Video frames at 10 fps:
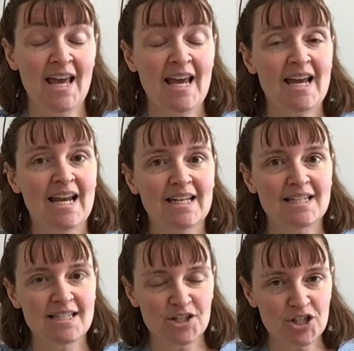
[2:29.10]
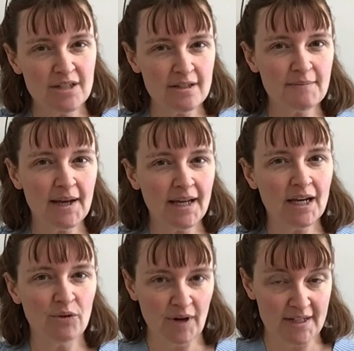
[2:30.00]
In addition to making
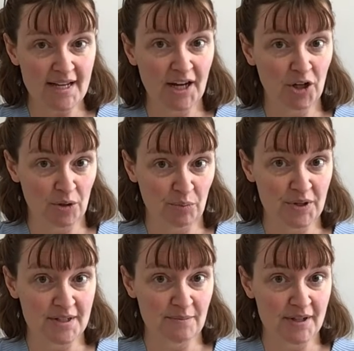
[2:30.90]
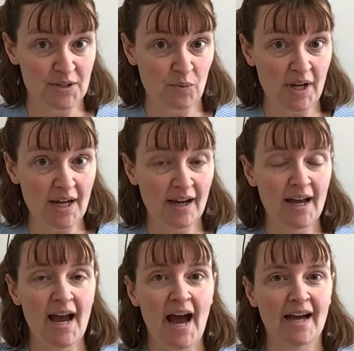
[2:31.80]
a rectangular prism this week,
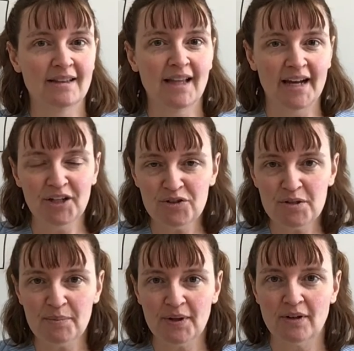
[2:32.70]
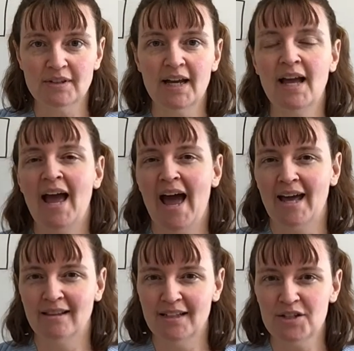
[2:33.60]
I'd like you to build
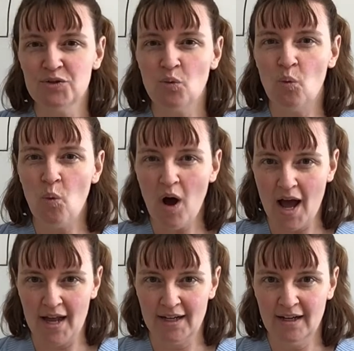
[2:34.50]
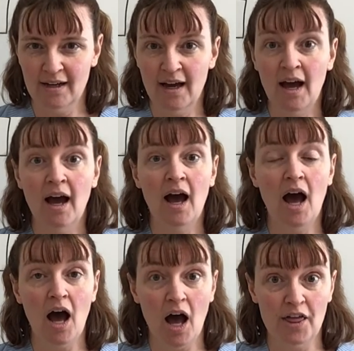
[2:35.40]
at least one
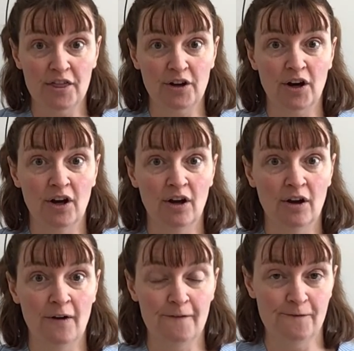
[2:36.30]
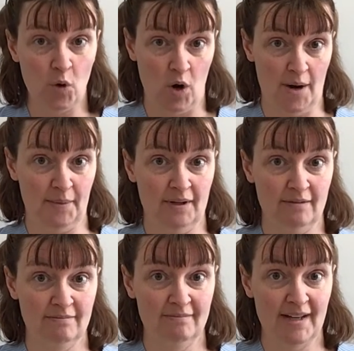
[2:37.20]
other form.
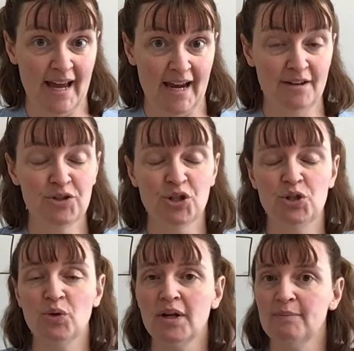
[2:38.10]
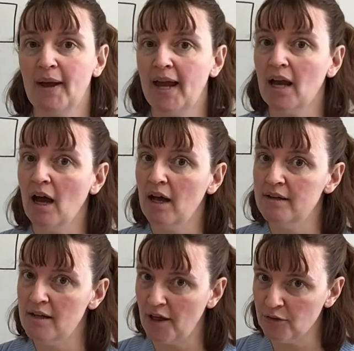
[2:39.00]
Okay, so you can make
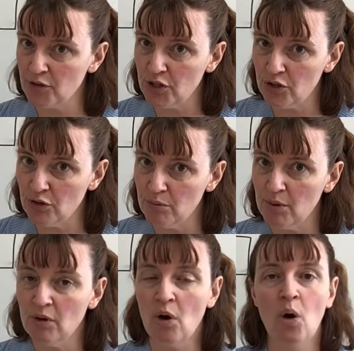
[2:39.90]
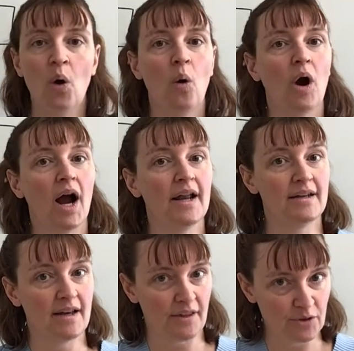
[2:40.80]
another cube or
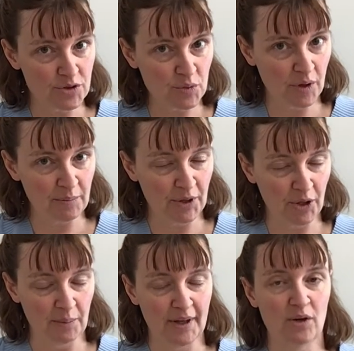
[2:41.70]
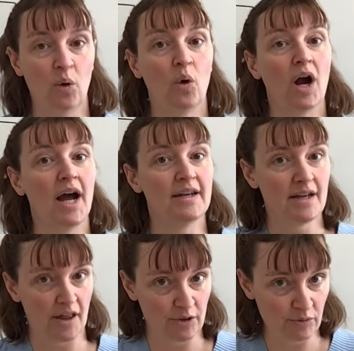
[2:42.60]
another square pyramid or
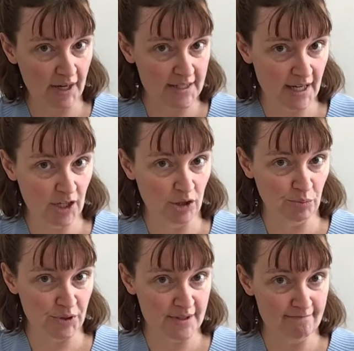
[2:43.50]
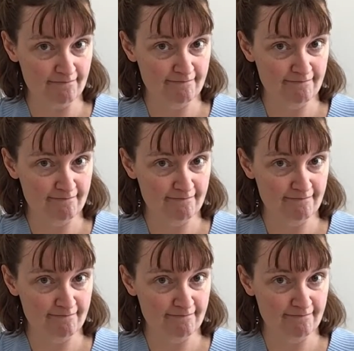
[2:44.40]
another rectangular prism.